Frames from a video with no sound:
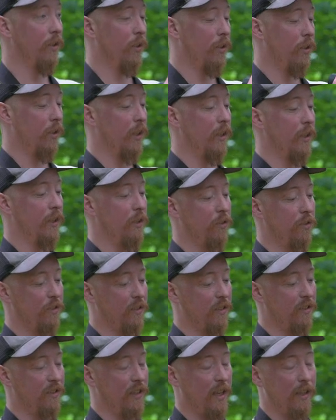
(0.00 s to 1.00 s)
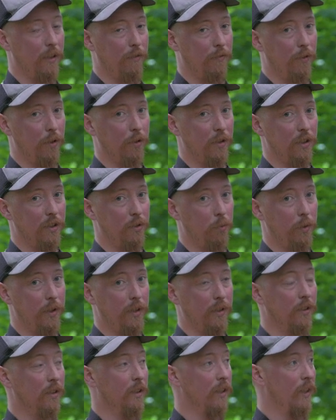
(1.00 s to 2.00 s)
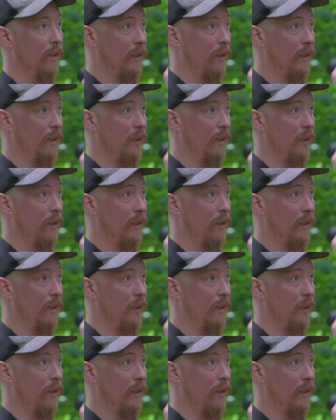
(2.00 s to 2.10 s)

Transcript: you're gonna use the center focus wheel